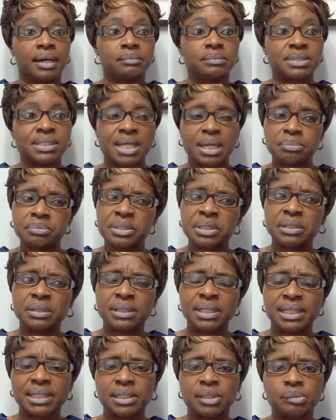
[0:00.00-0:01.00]
Skeptical
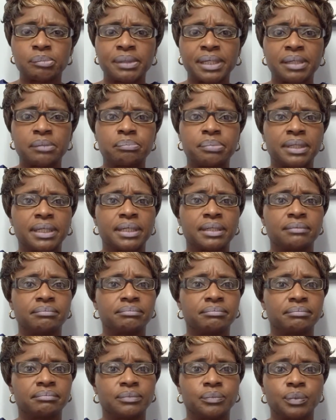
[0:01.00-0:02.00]
a little bit, but
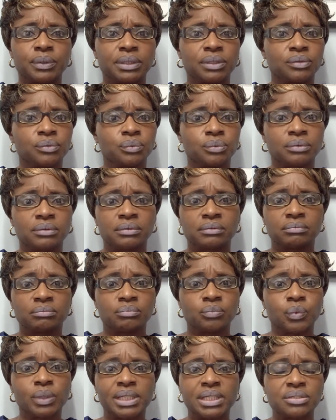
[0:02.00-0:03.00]
was
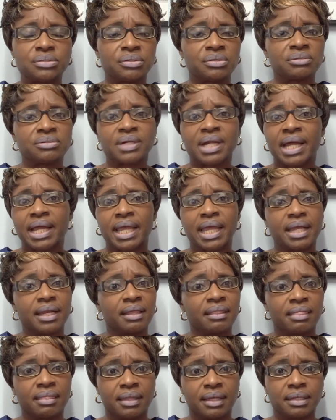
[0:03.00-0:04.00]
willing to try
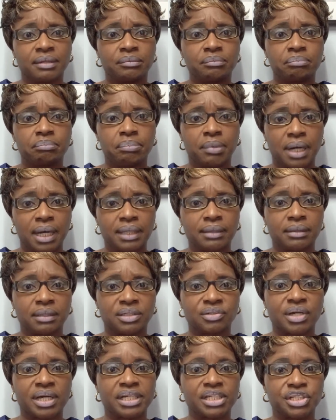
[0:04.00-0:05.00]
anything but the
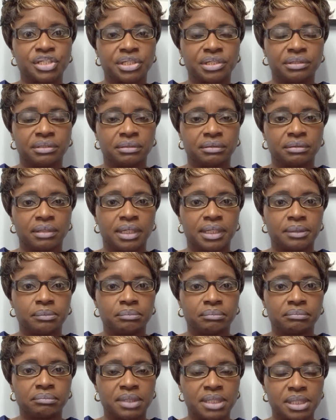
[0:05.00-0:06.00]
traditional
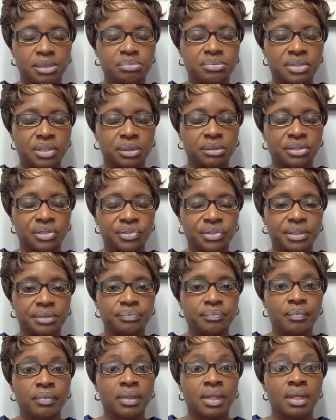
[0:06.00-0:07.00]
hip surgery.
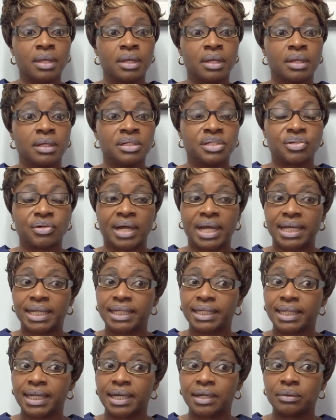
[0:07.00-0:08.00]
Tried
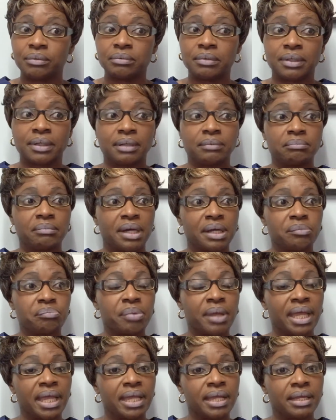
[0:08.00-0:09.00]
it out. My
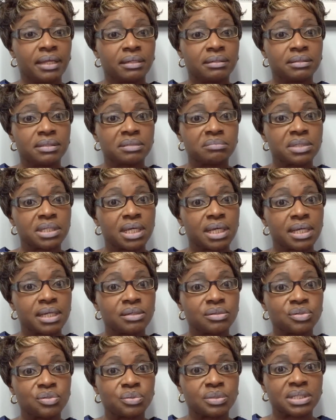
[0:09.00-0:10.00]
pain
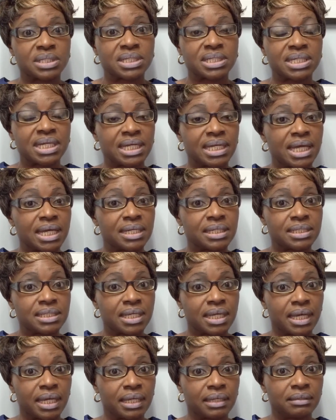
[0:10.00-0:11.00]
sometimes was a 10 out of
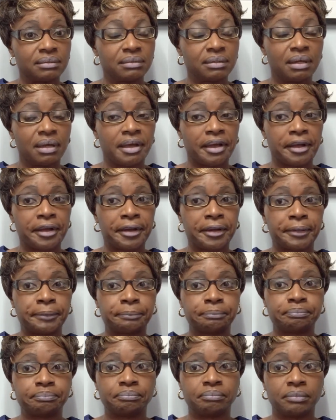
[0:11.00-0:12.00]
10.
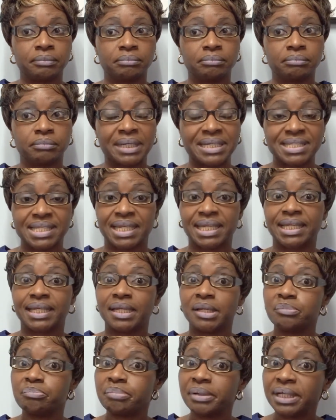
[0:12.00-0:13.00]
I started
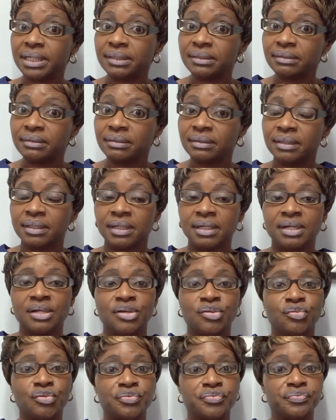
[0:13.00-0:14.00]
limping,
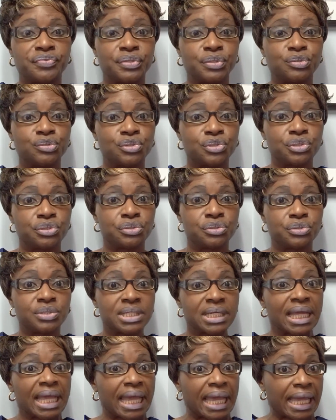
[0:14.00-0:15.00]
refused to
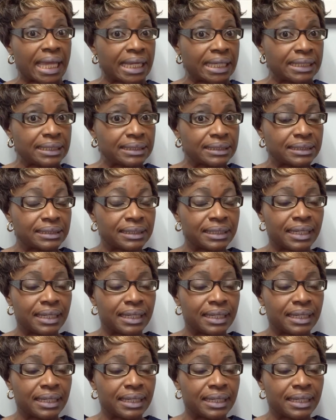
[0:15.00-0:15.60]
use a cane.